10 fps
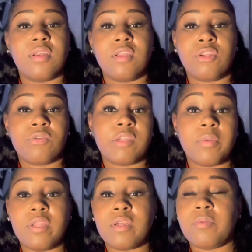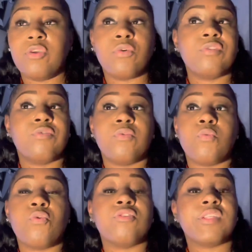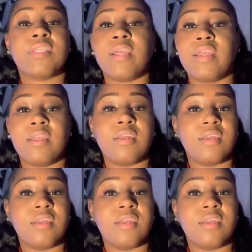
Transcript: You know, somebody could be going through the worst day,